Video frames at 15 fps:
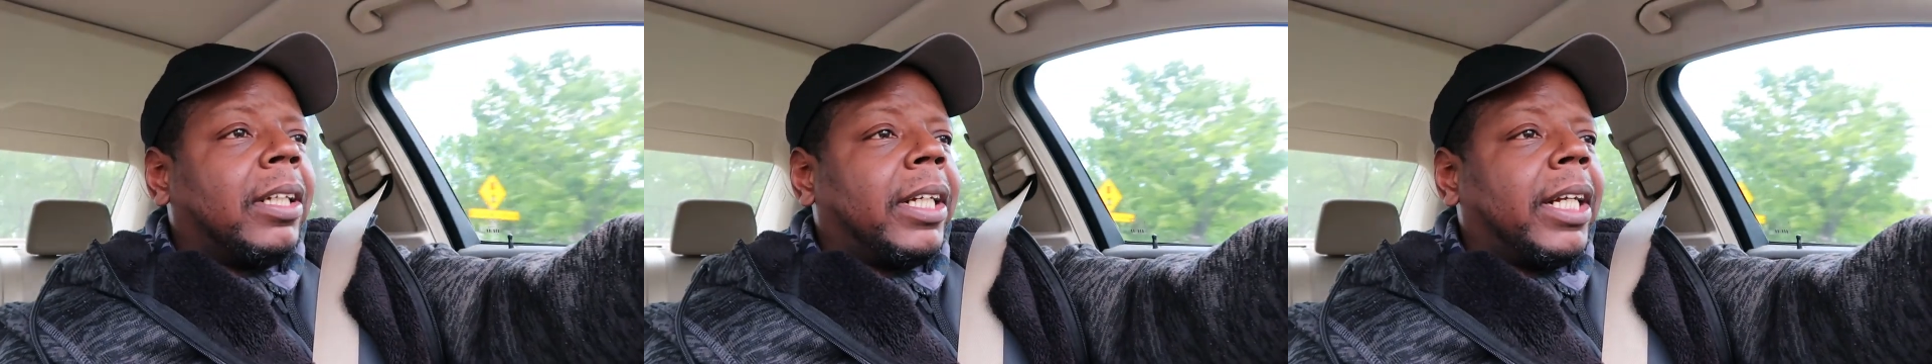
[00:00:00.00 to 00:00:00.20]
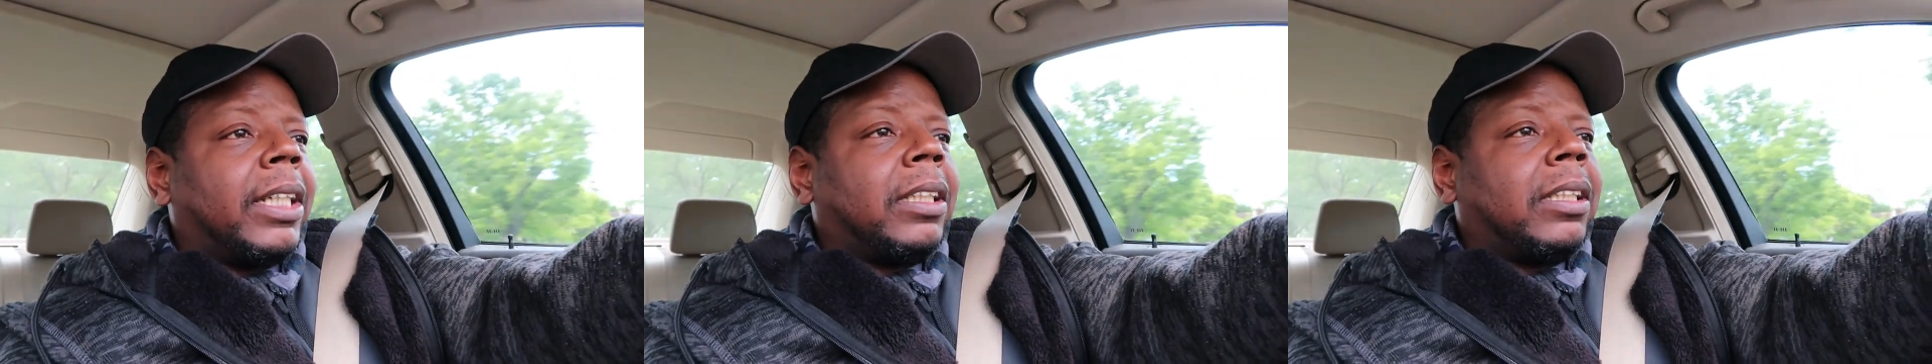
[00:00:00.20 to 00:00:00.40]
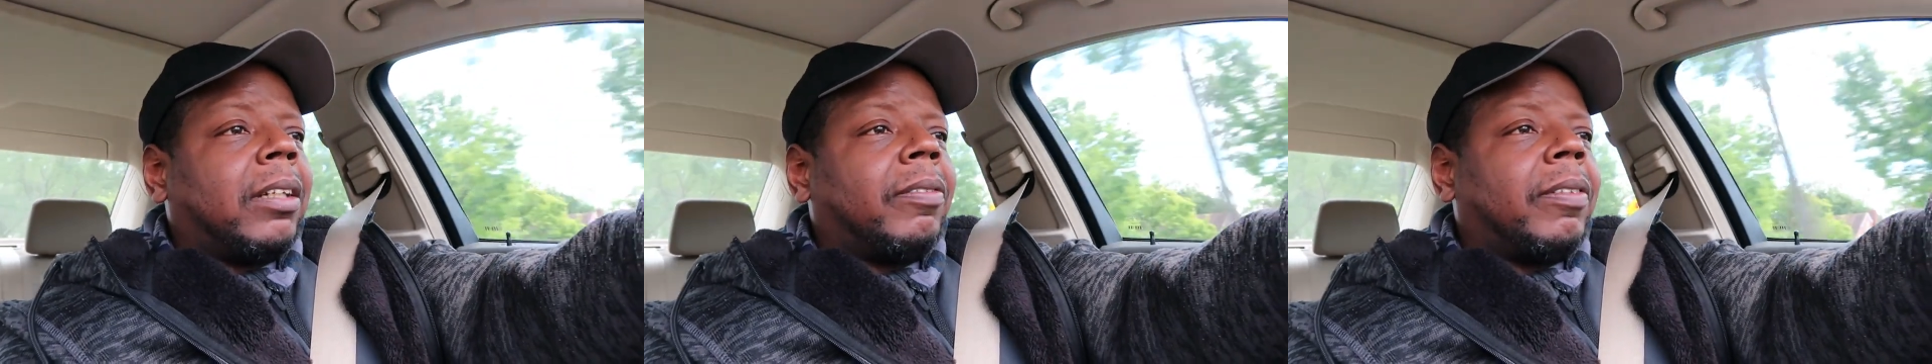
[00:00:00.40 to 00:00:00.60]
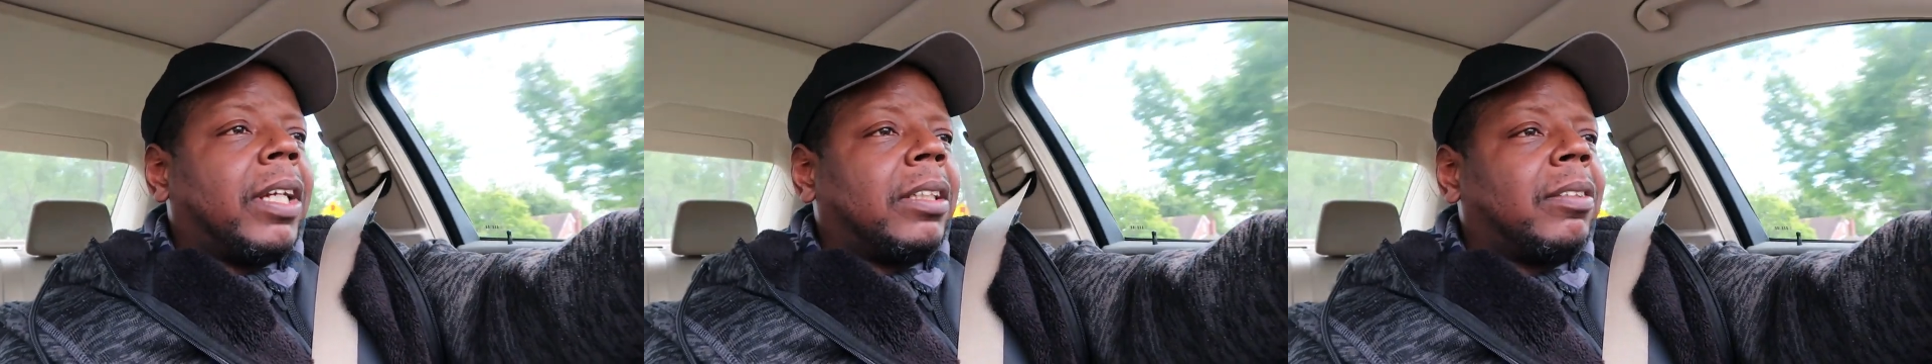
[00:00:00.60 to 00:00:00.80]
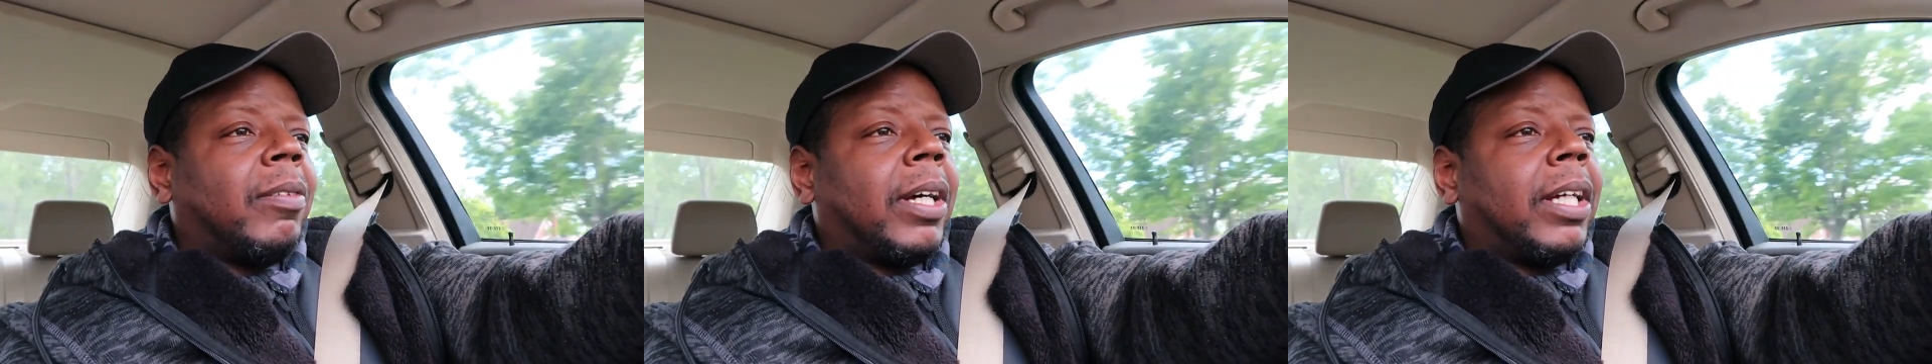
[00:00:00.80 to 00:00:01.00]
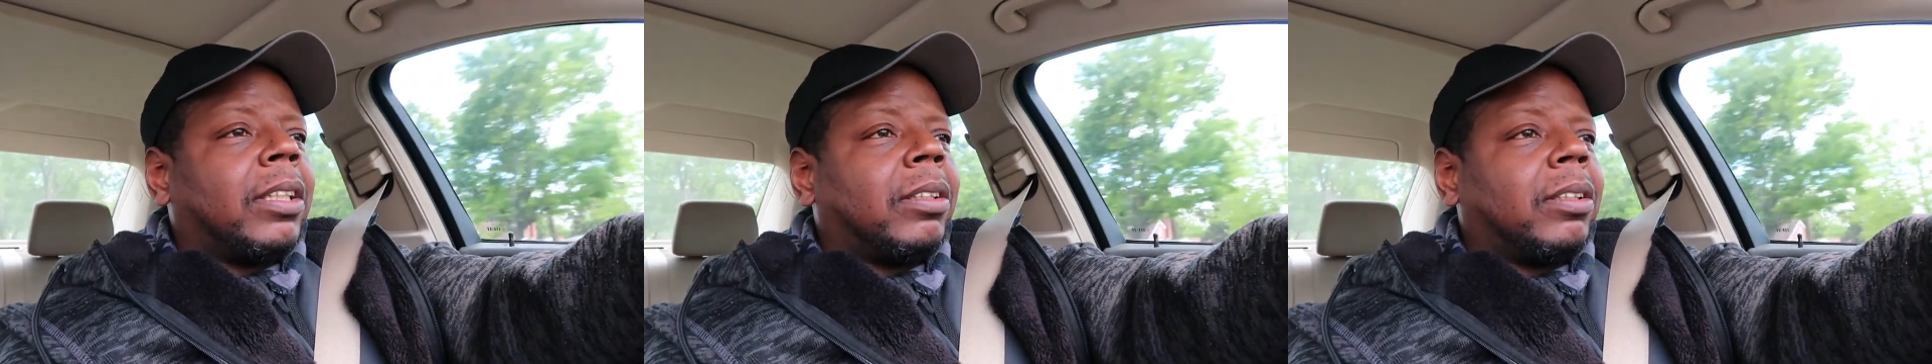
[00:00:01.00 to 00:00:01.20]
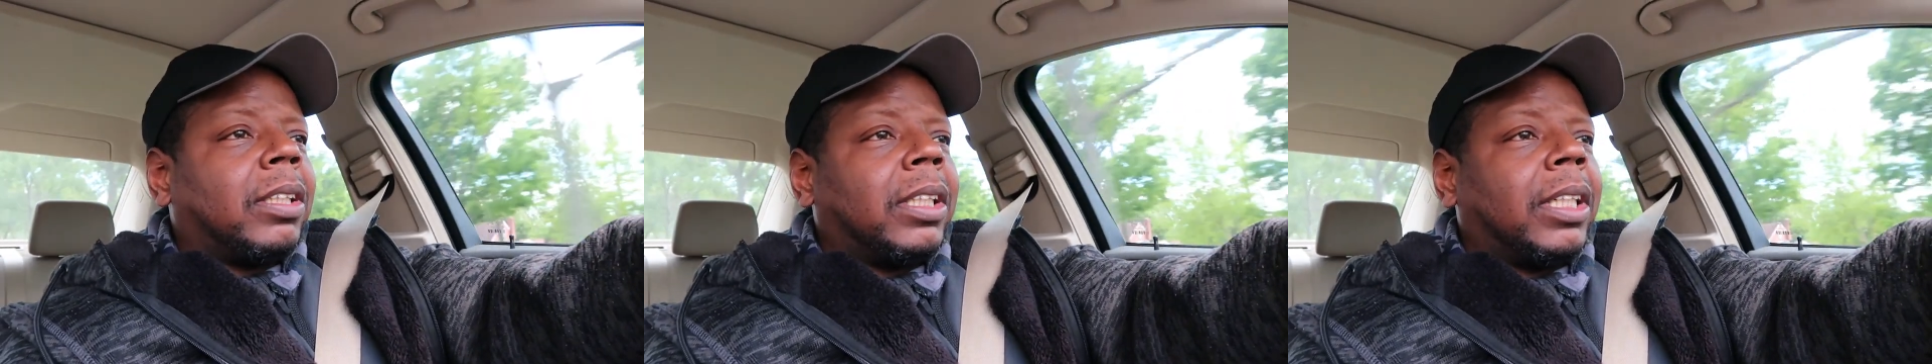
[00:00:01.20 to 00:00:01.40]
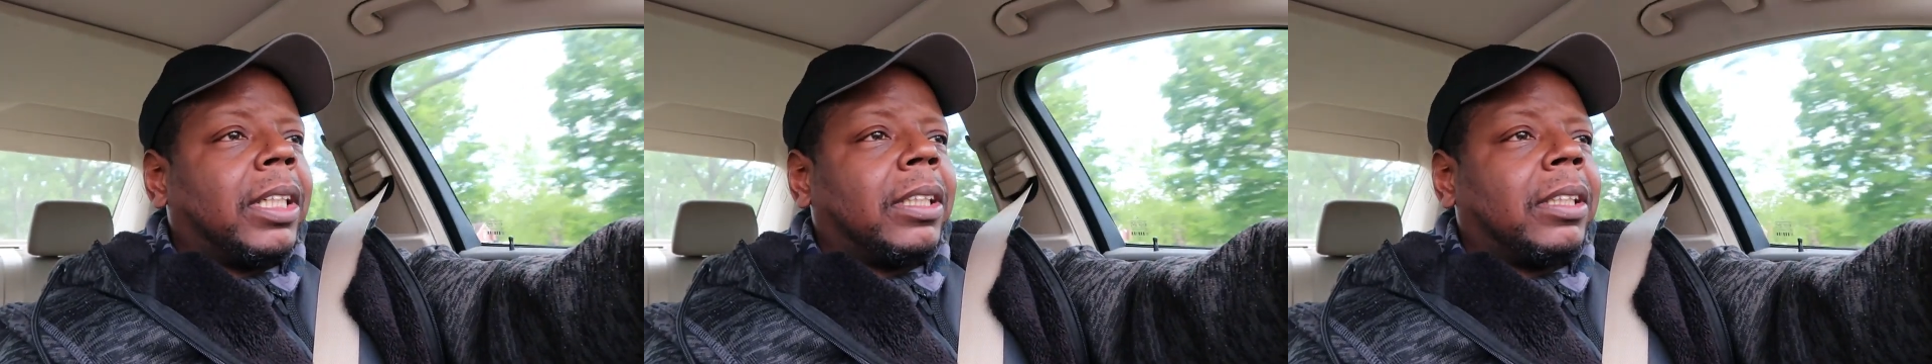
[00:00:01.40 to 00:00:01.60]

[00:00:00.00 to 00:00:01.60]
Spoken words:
of that stuff. That's why you can get